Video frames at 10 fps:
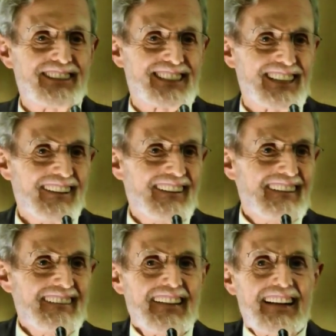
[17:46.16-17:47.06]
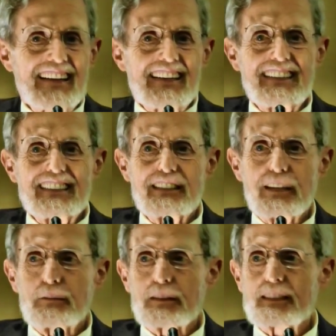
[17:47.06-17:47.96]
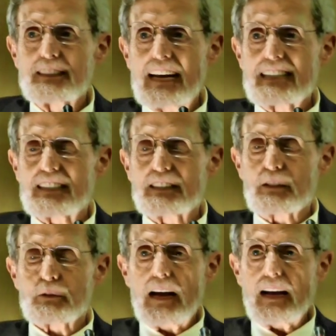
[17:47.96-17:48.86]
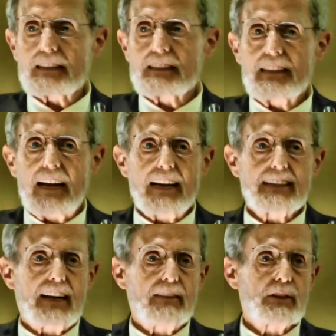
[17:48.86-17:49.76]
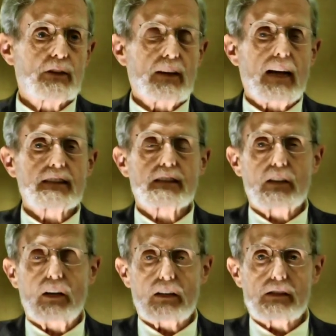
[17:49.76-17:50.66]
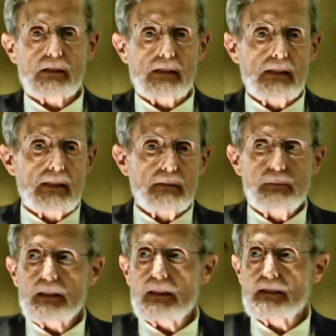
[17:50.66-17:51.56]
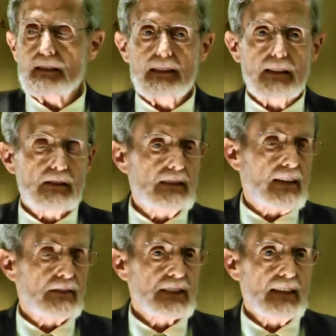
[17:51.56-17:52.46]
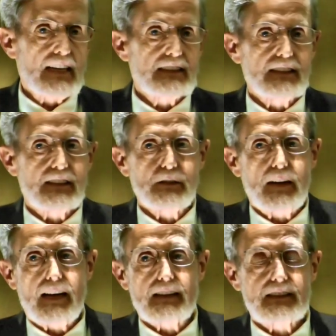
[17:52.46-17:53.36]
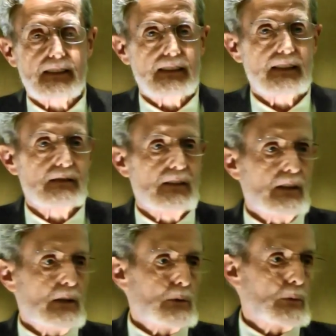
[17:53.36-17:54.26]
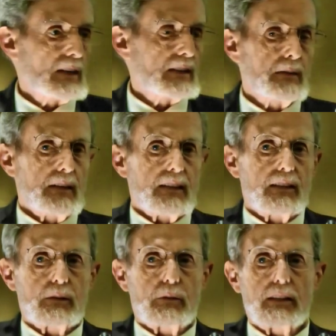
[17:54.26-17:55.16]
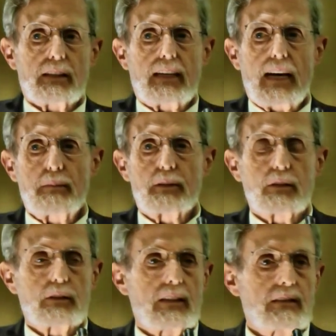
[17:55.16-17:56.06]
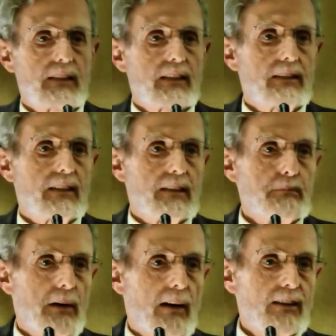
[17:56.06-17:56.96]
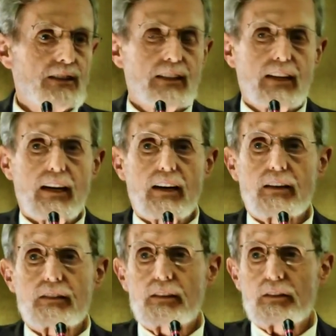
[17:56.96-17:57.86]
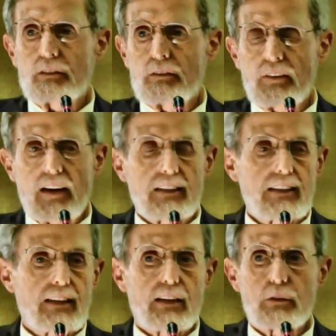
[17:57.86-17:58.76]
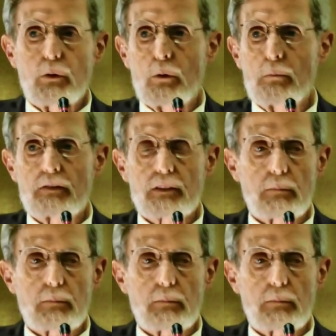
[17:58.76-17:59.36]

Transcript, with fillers: was, you talk about snakes in the grass. You had to have your grass cut because you literally have snakes in the grass. And then when the, you know, when you came to, uh, you, you, parked your car, you, you finally got home or